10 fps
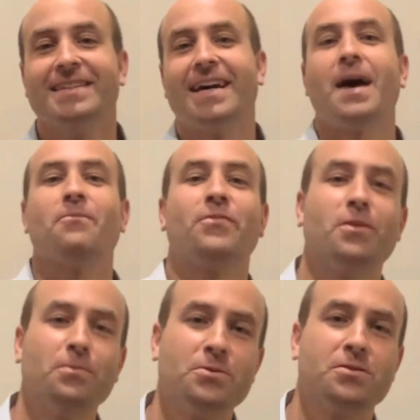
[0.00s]
Hi, I'm
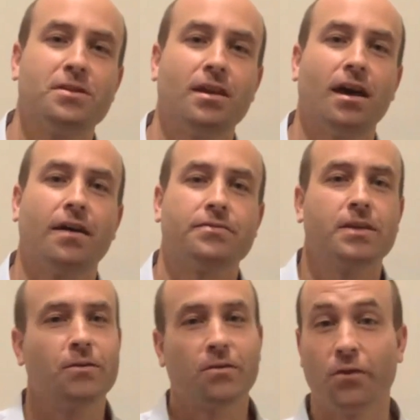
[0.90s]
Phil
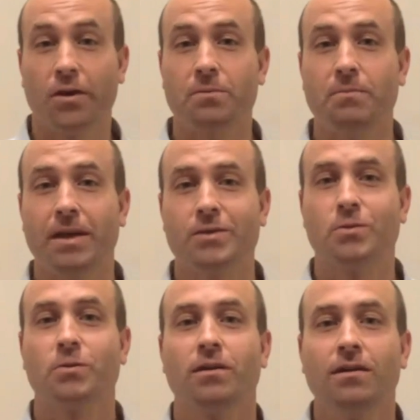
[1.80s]
Pustiowski with Freedom
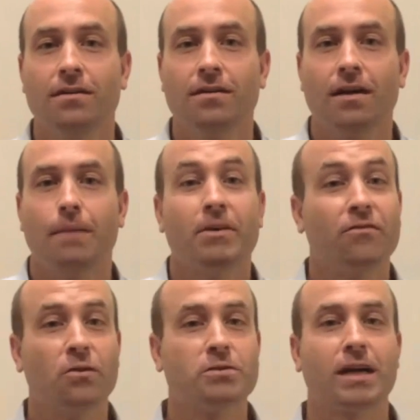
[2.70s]
Mentor. I'm a
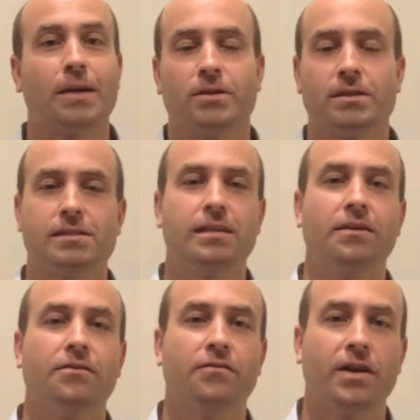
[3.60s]
full-time real
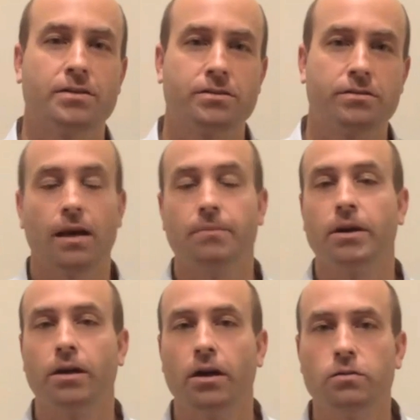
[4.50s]
estate investor. I am
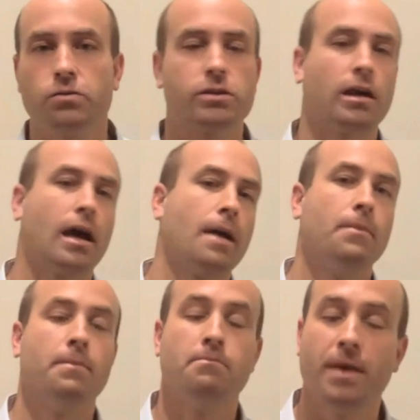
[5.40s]
a coach. I
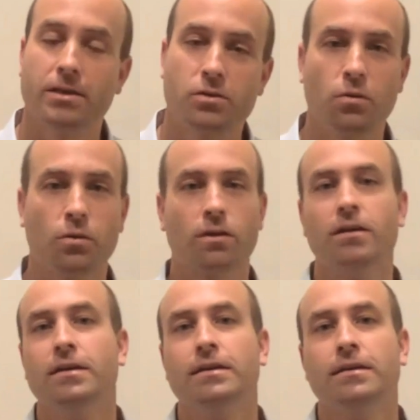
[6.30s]
am a mentor
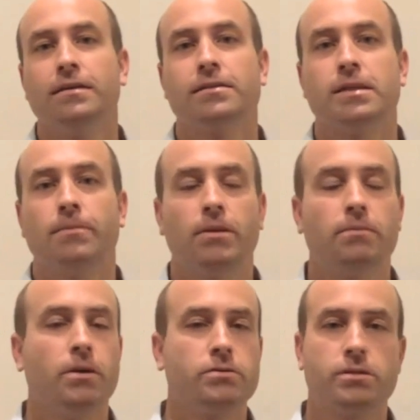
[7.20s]
to some of
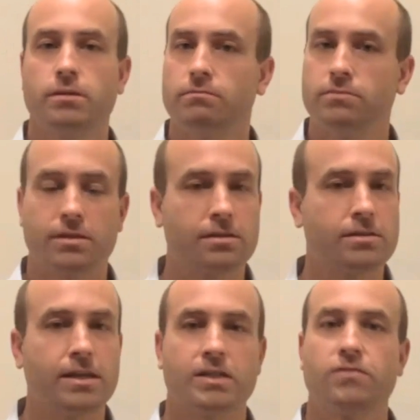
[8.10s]
the most
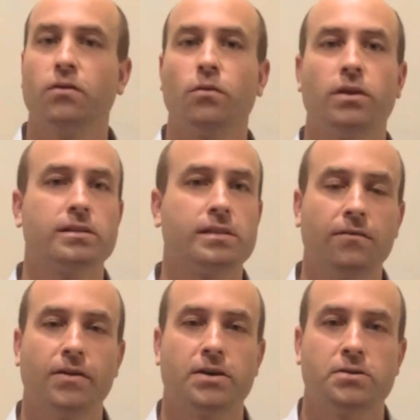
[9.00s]
successful real
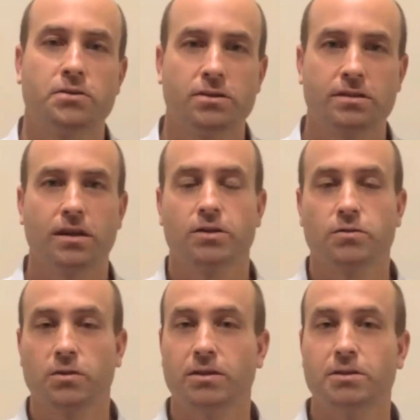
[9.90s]
estate investors in this
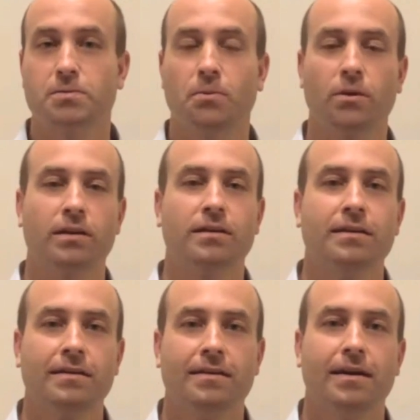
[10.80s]
country at this point.
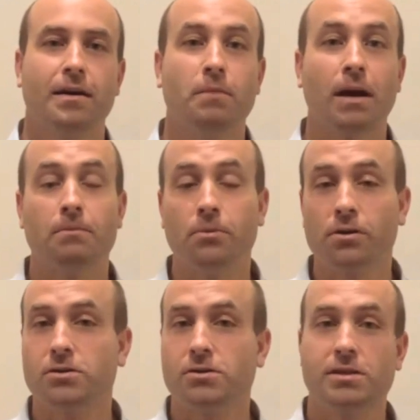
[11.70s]
My
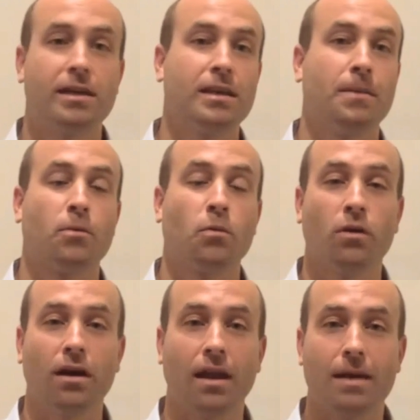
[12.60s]
book just hit
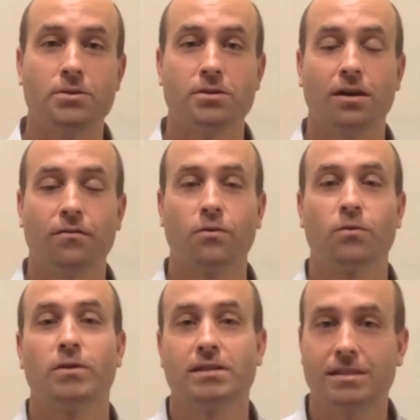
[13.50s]
#1 on Amazon for
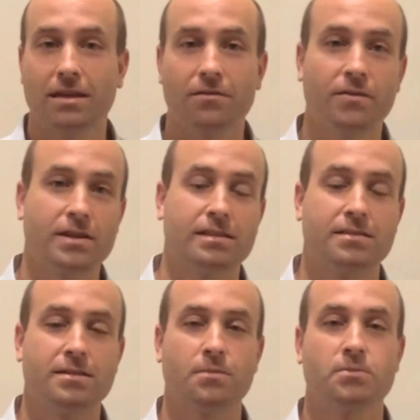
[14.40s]
real estate
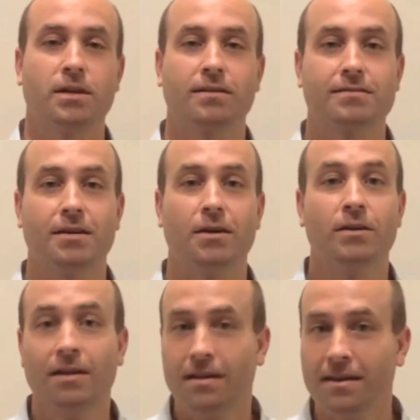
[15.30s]
investing subjects. So
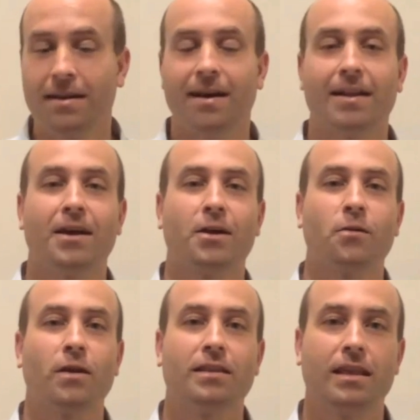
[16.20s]
a lot of
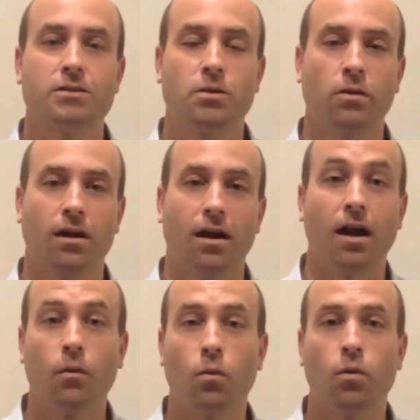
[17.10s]
great things going on in
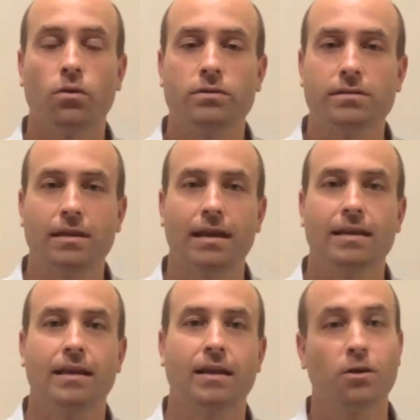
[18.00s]
our world,
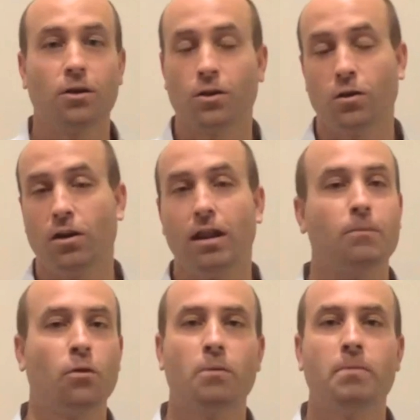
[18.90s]
and you can learn a
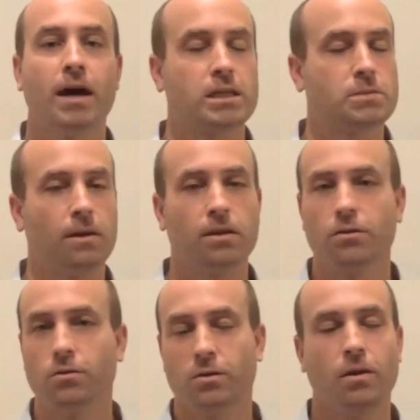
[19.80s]
lot more about us by either
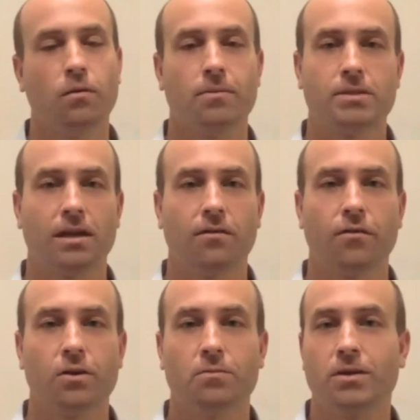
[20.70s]
going to my website,
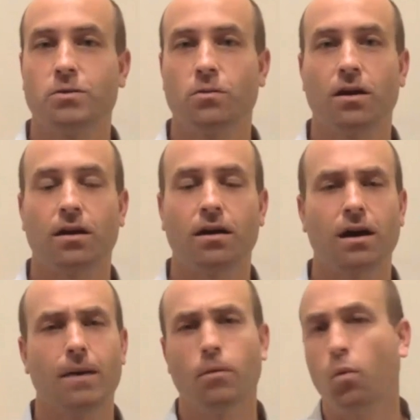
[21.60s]

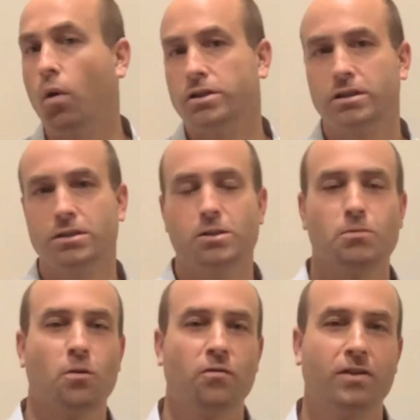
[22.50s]
freedommentor.com, or watching some
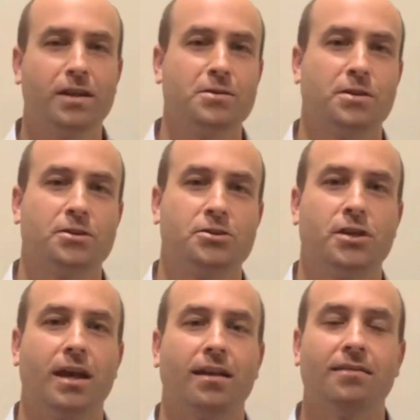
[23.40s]
more videos on this
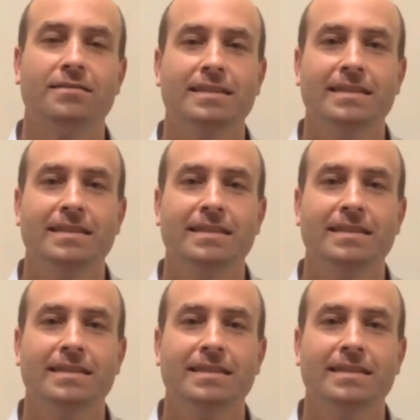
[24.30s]
channel.